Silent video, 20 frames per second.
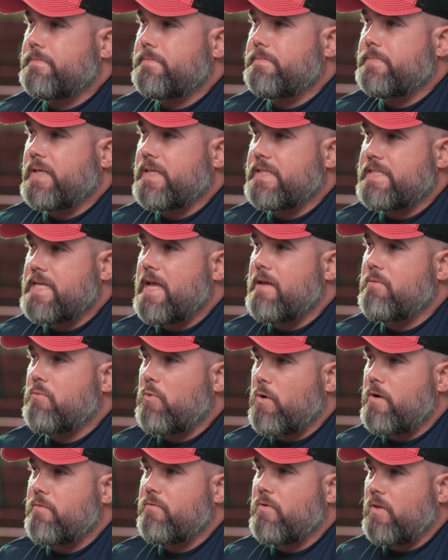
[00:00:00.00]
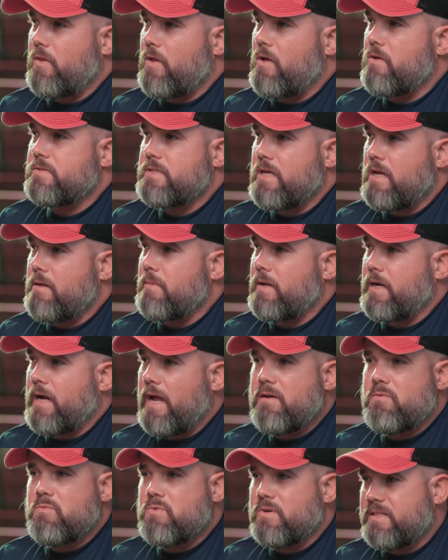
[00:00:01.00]
because I had worried for a long time,
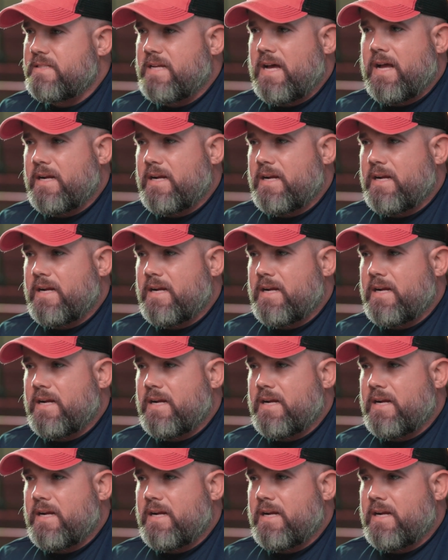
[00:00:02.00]
like, I don't want to die